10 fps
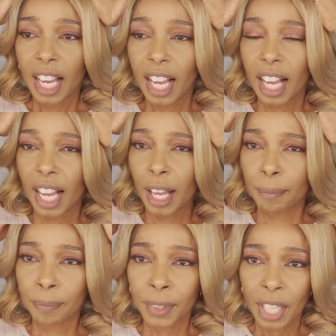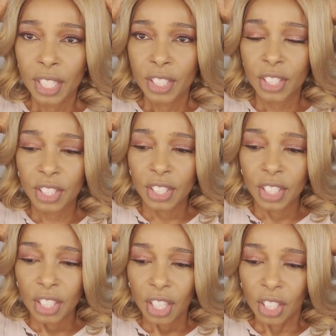Um,
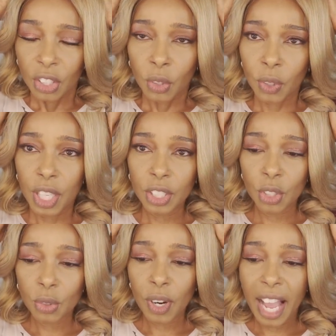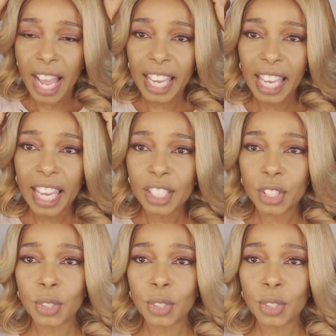you can try and